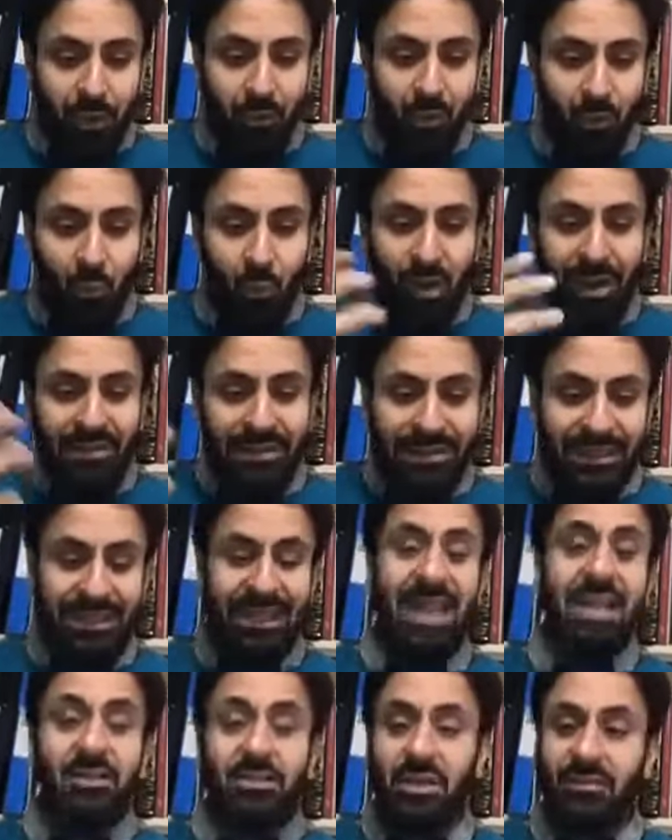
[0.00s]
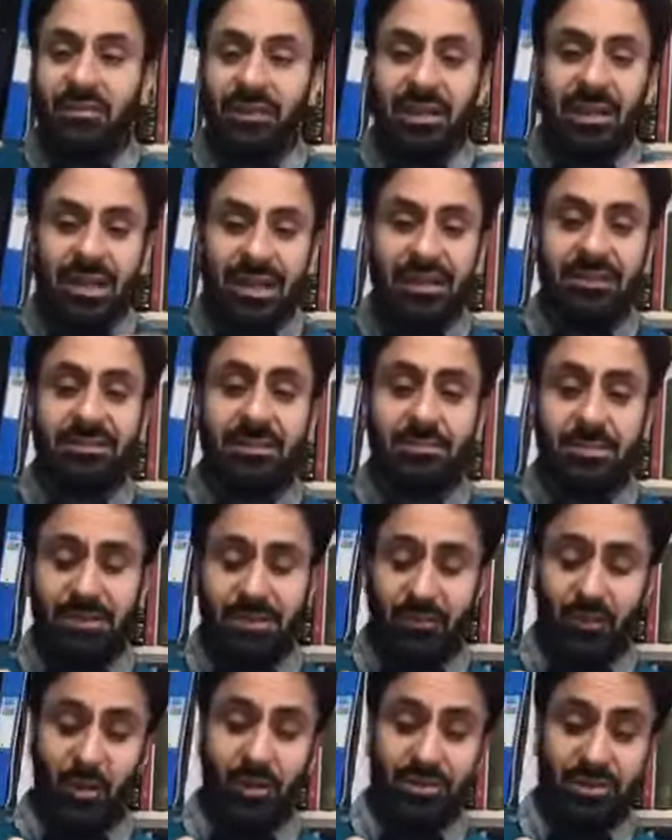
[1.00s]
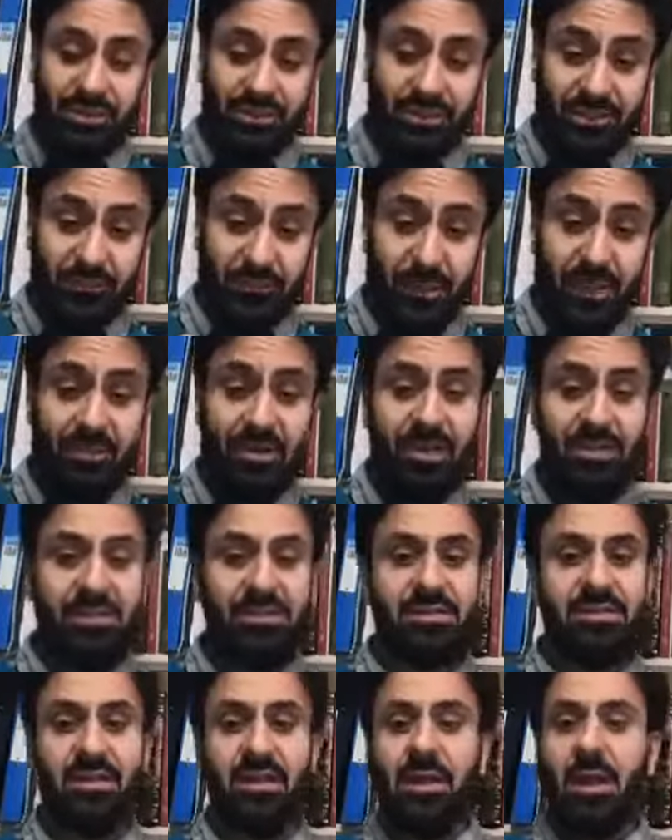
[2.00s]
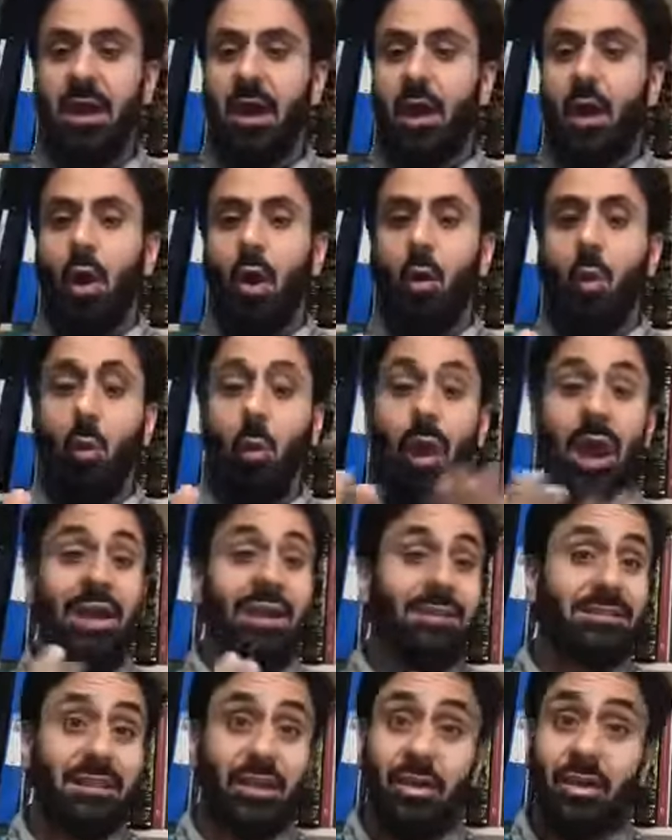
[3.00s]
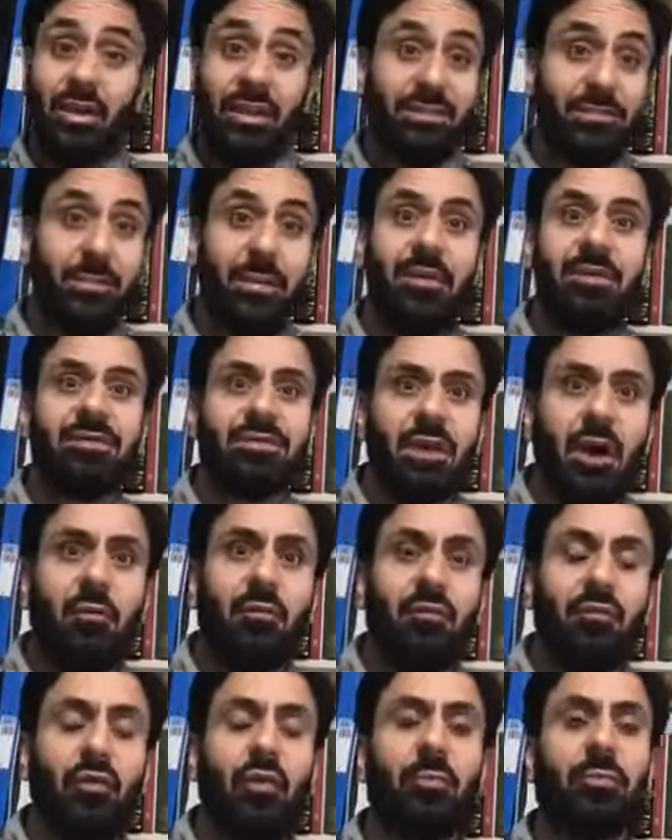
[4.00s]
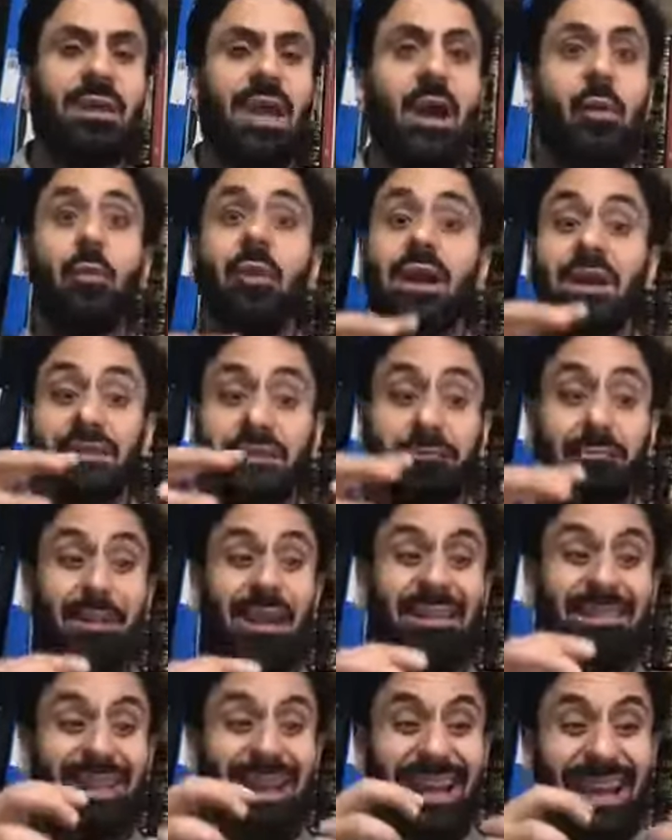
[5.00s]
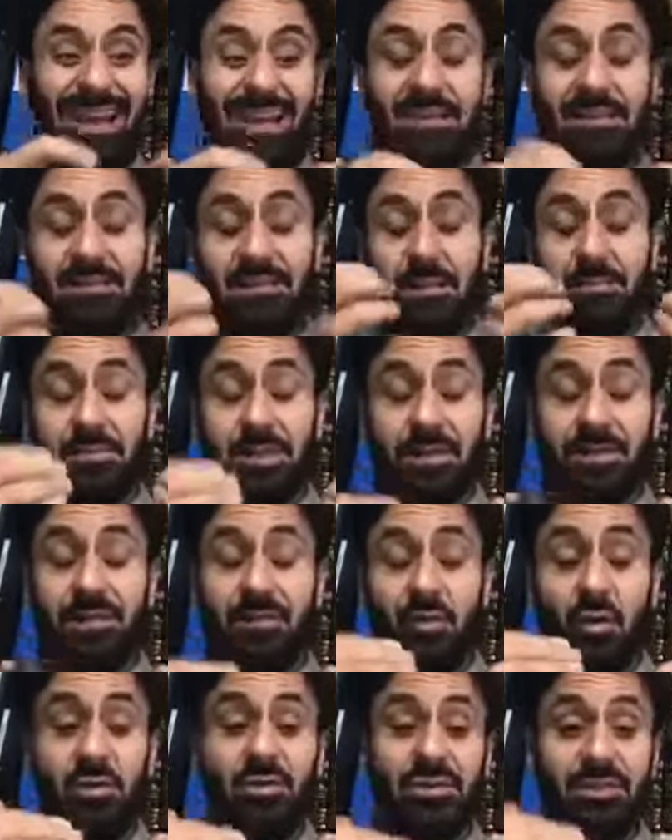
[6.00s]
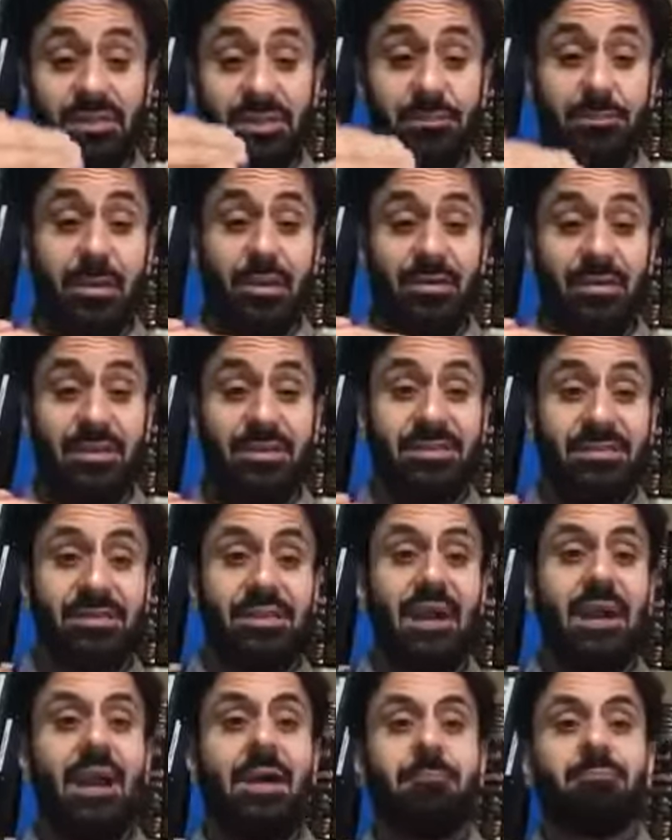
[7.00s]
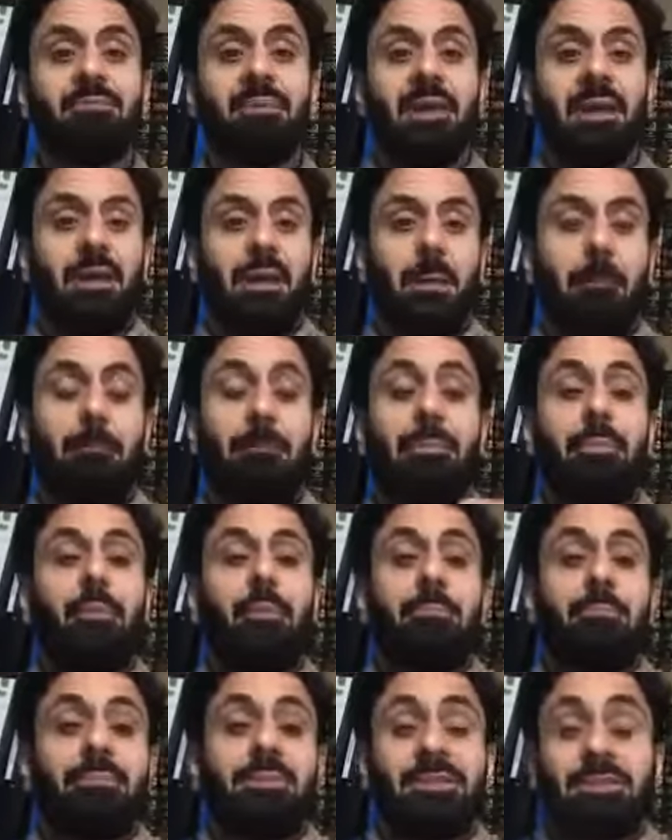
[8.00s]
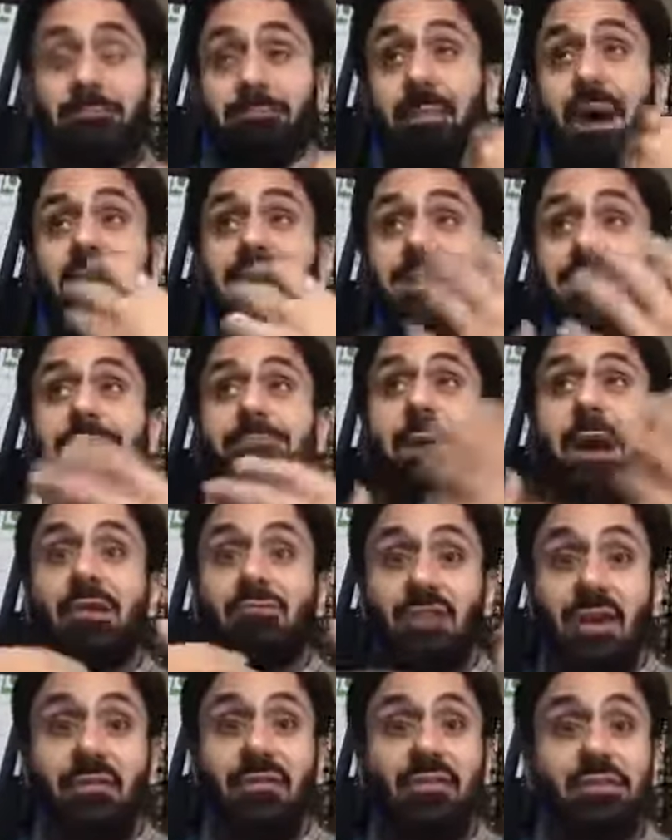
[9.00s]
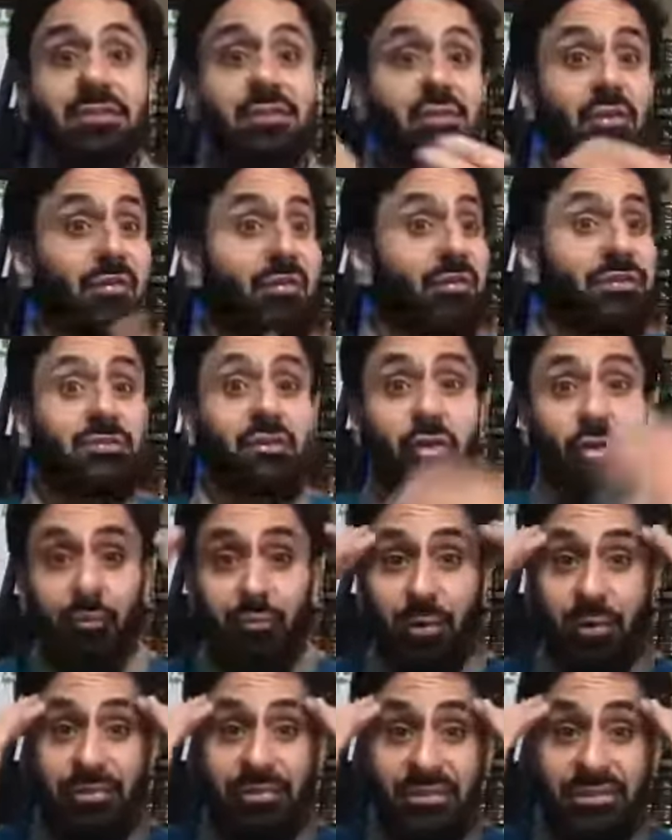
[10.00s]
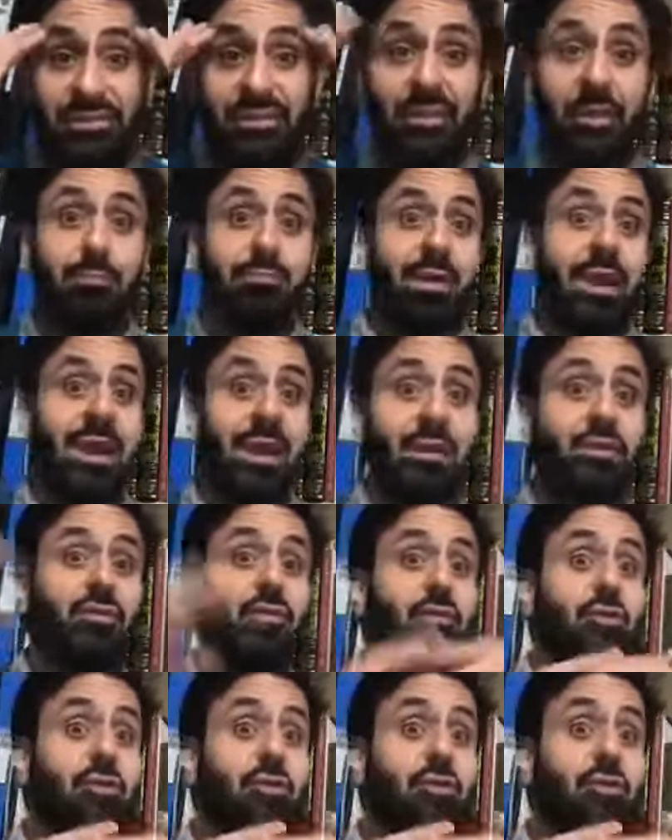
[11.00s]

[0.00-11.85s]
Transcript: what is it like to have an inner subjective conscious experience? Where does that experience come from? Can we explain that inner subjective conscious experience just by reference to physical processes in the brain, to